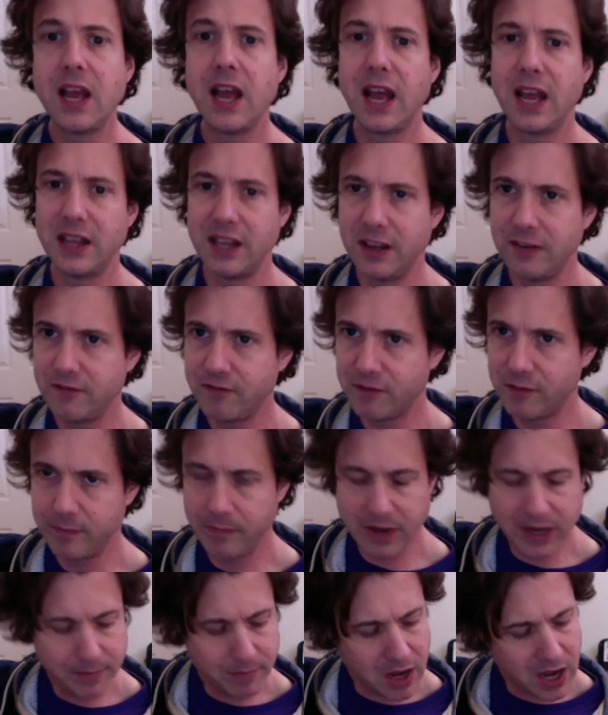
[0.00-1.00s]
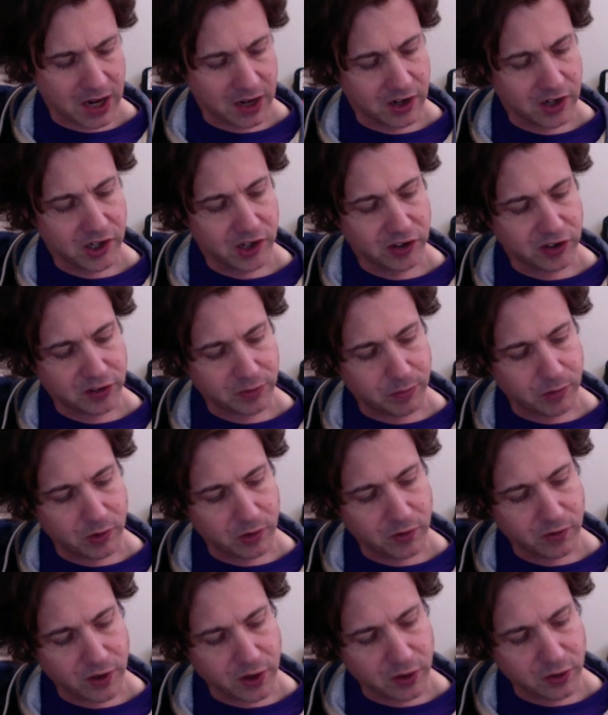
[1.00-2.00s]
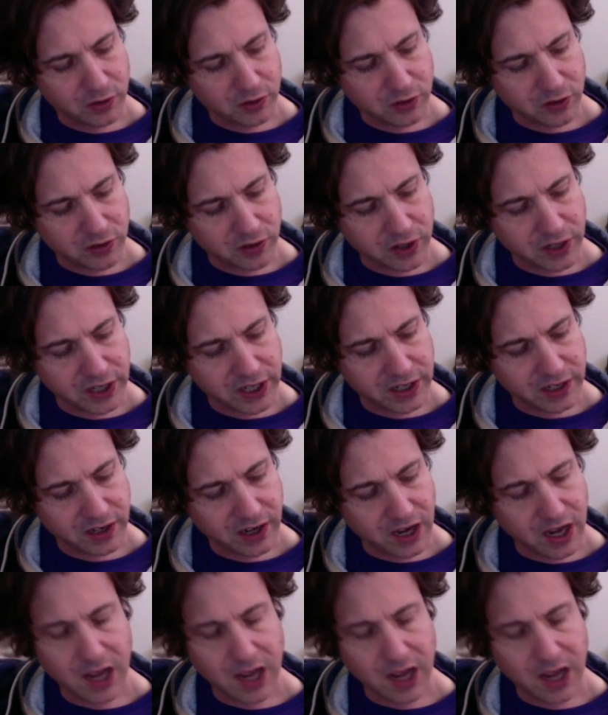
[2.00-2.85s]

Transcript: and then for B minor, you just move those 3